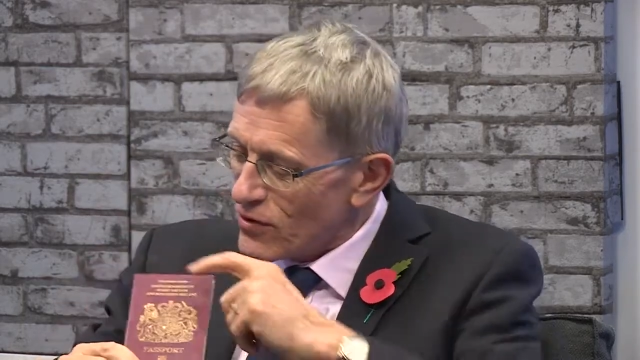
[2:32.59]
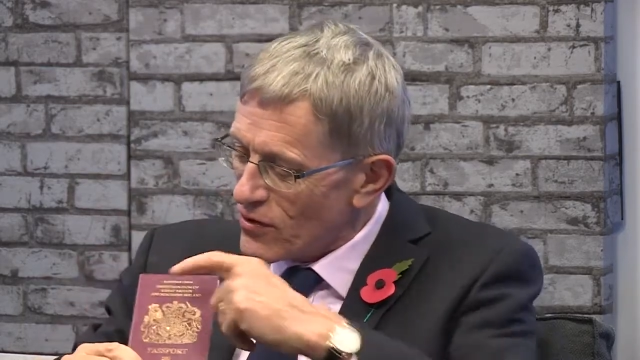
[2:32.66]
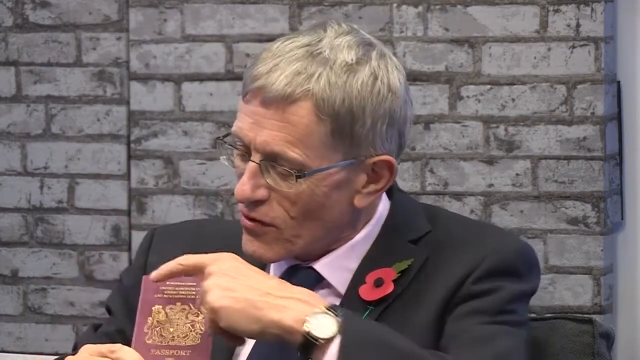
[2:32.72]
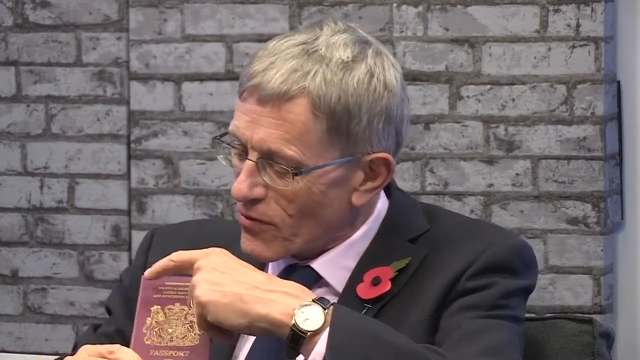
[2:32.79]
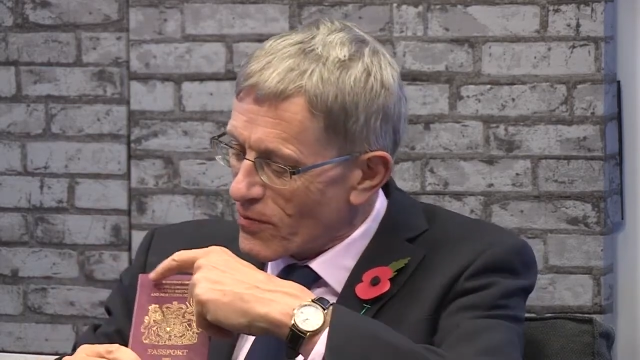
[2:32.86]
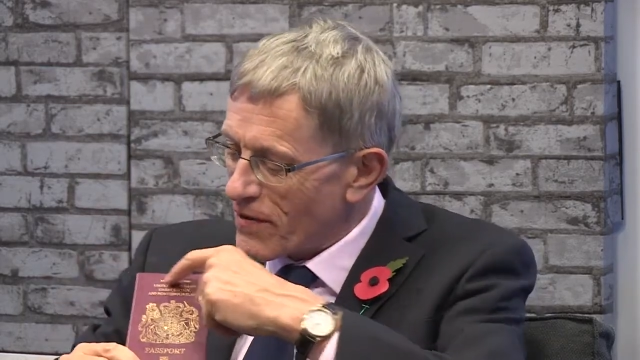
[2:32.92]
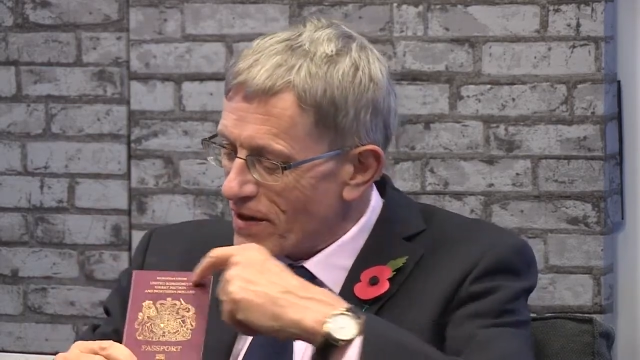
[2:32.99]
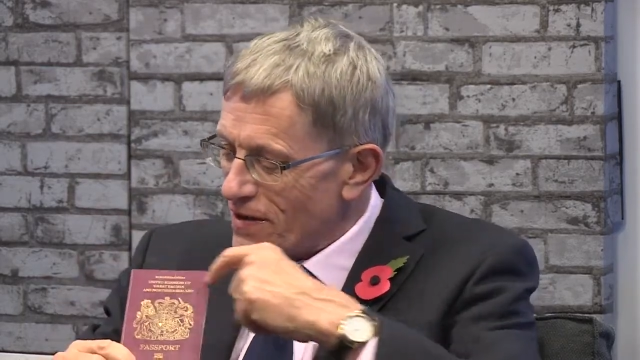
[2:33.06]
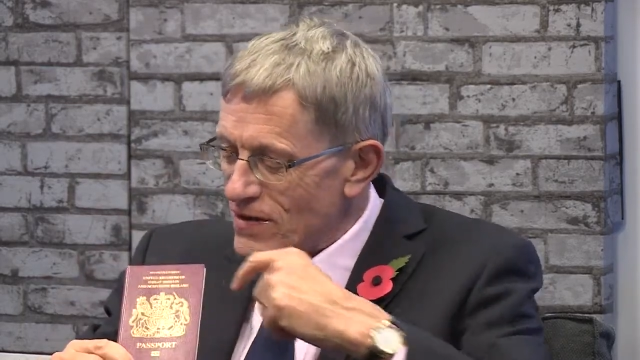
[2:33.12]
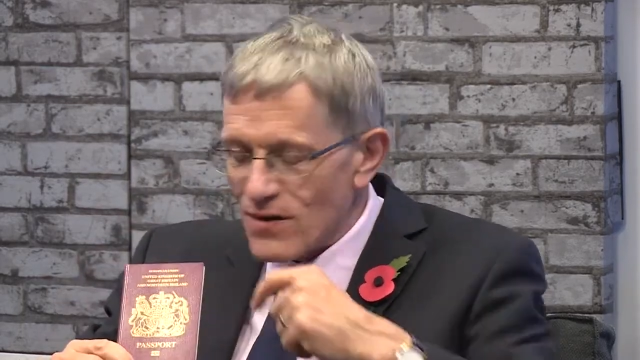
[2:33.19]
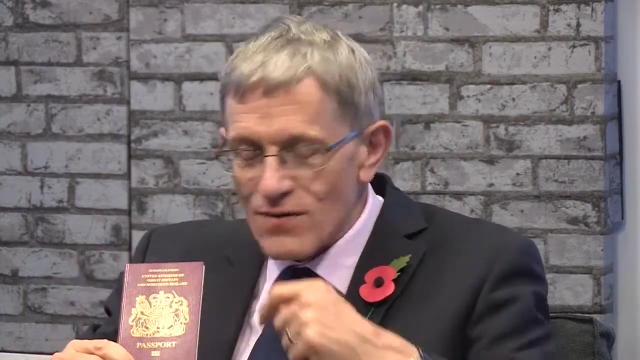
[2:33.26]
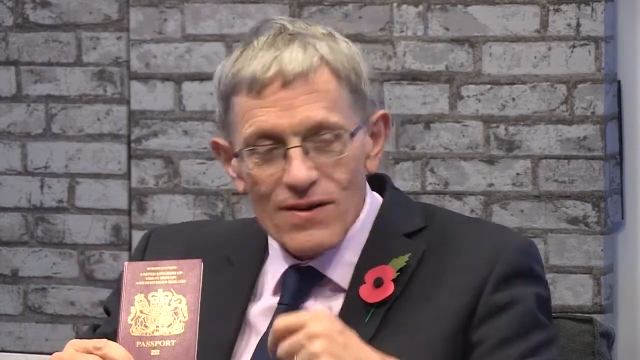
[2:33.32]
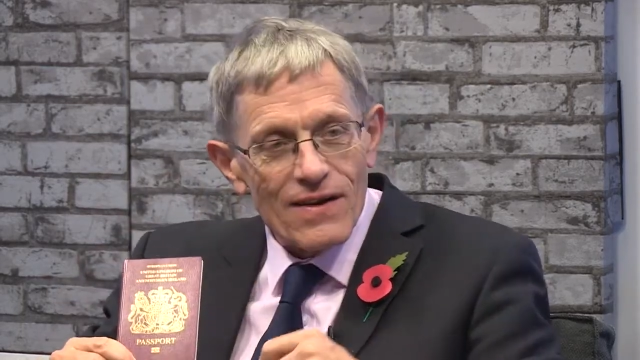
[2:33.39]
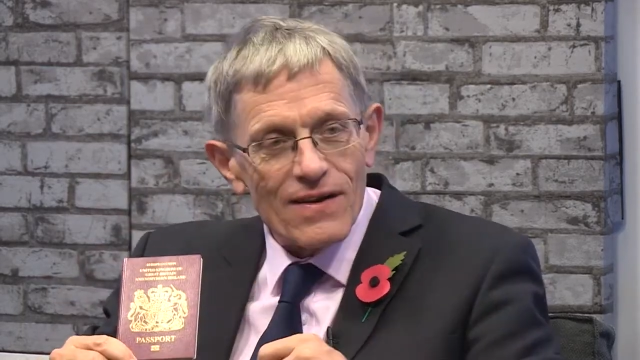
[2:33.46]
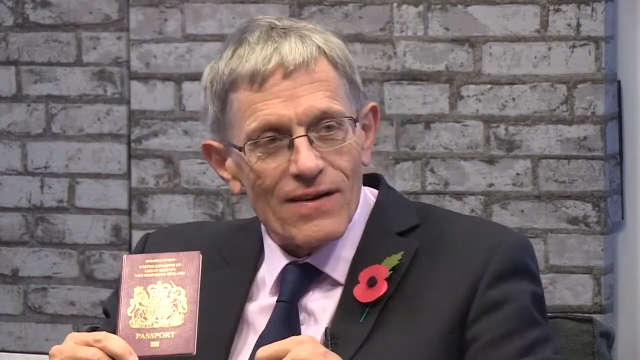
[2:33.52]
European
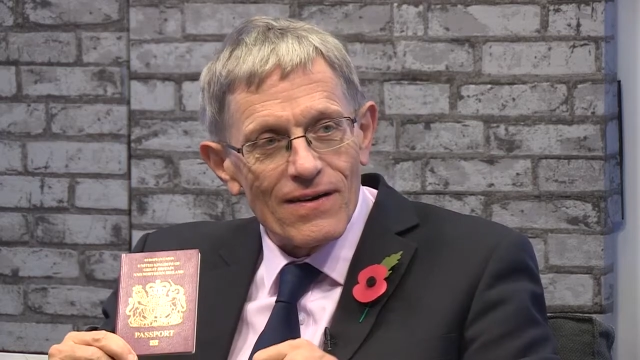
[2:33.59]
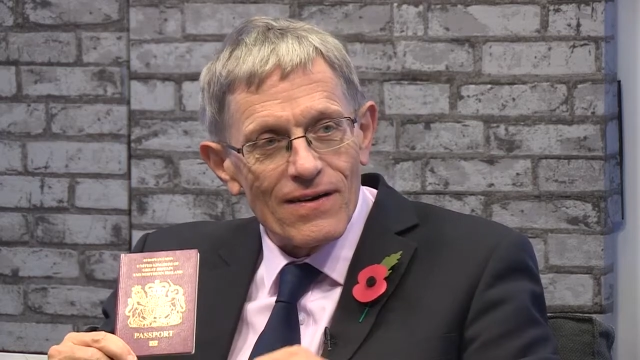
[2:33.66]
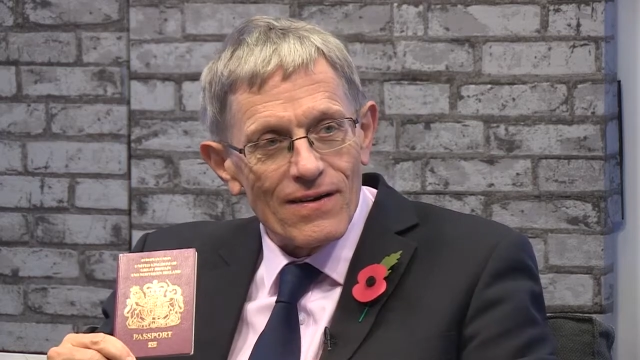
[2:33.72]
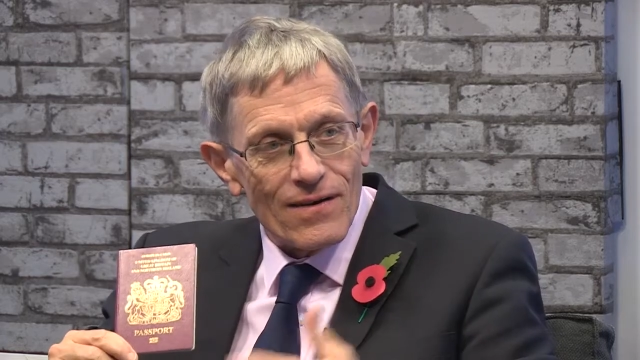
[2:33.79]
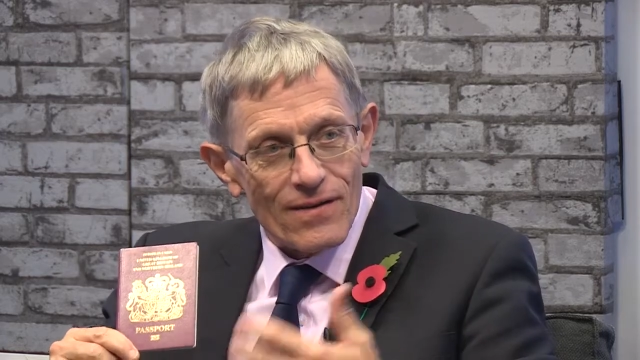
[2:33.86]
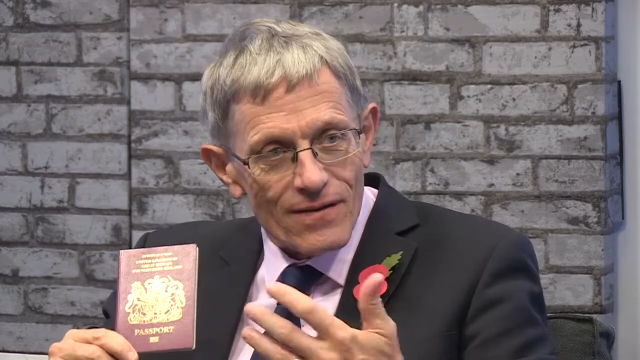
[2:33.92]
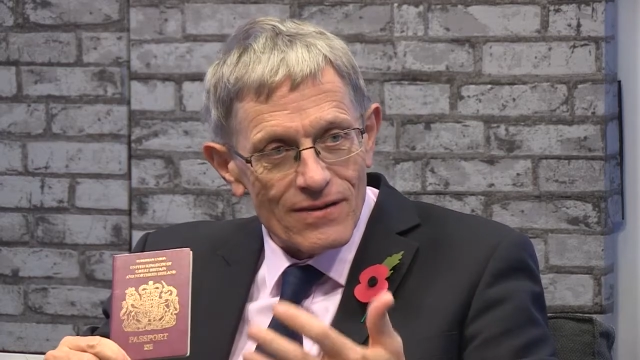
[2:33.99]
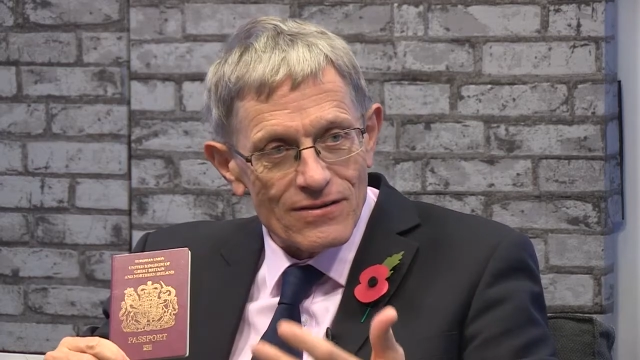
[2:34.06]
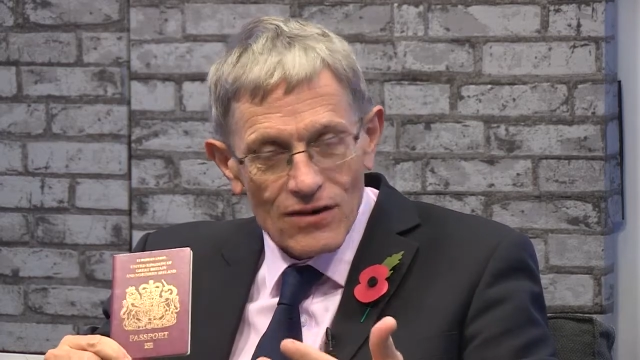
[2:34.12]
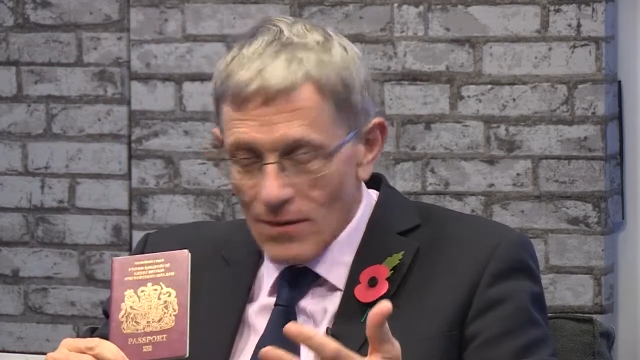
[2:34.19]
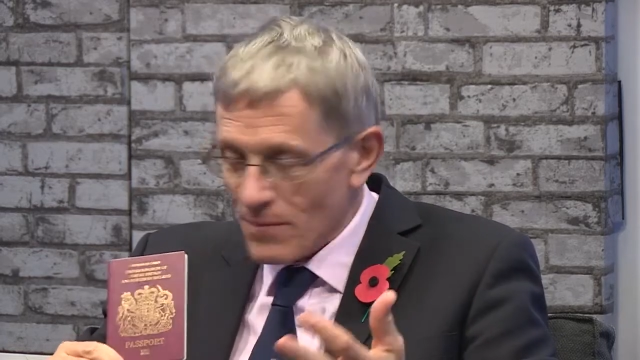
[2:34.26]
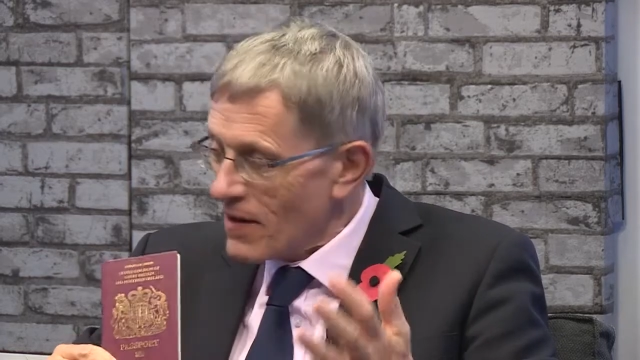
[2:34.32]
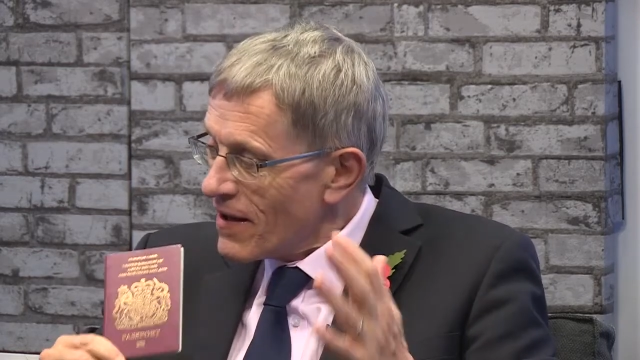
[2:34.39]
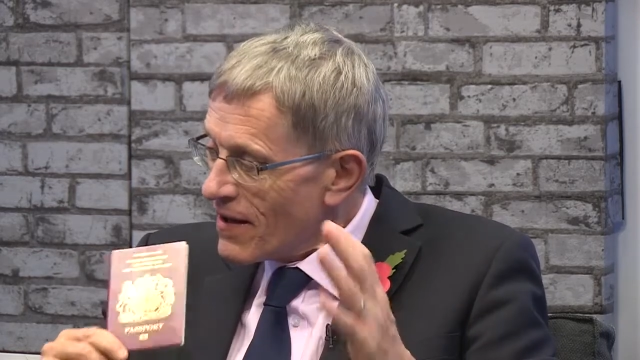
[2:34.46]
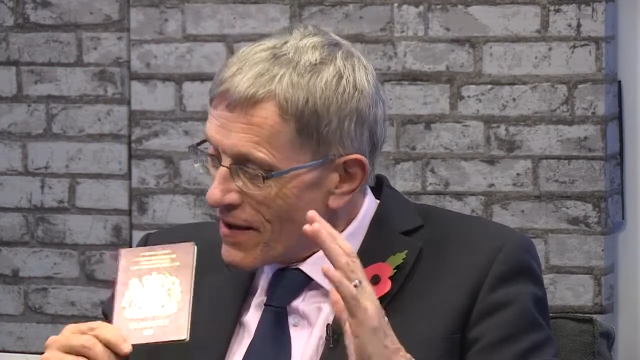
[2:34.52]
Union on the
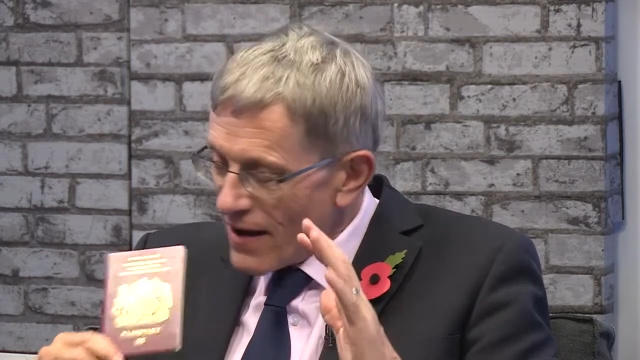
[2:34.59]
top.